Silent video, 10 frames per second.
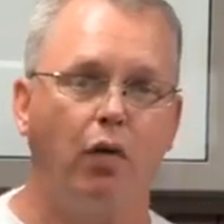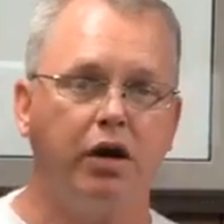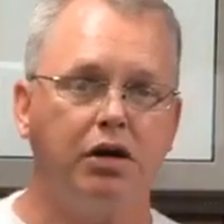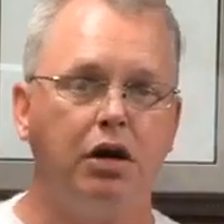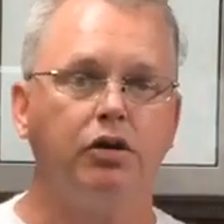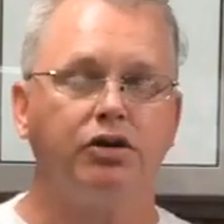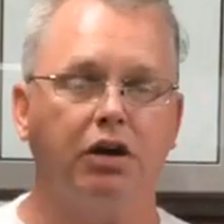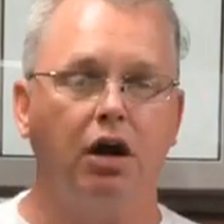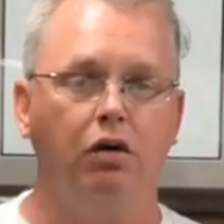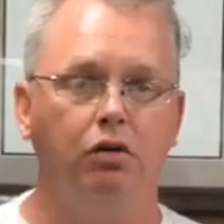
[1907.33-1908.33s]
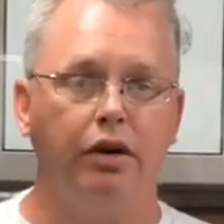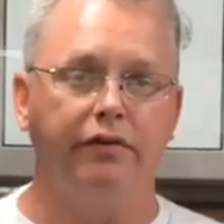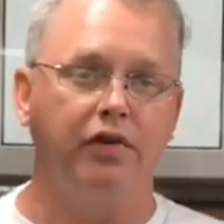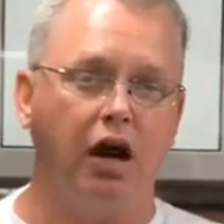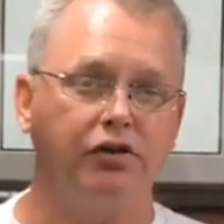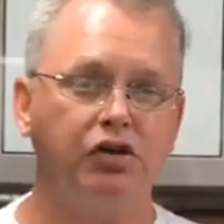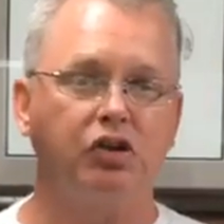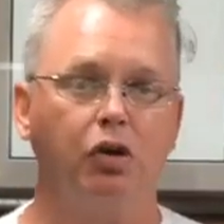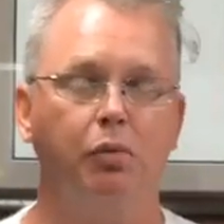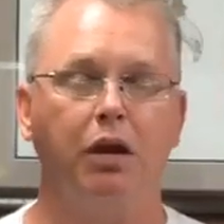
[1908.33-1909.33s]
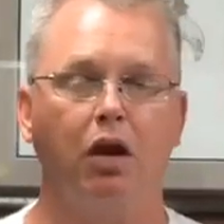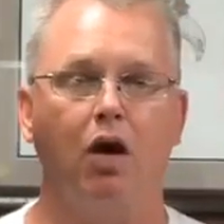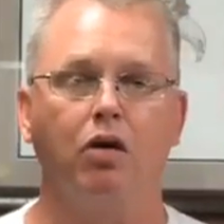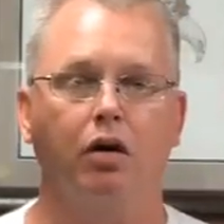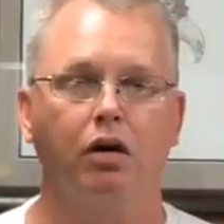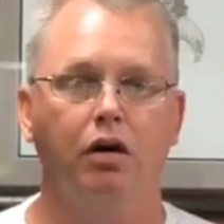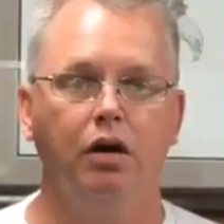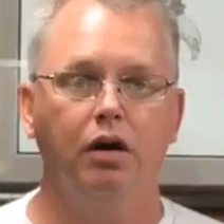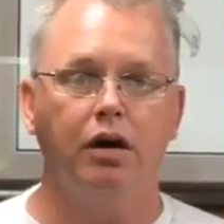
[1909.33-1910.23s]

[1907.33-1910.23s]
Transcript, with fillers: 40 years ago, if not just a little bit longer,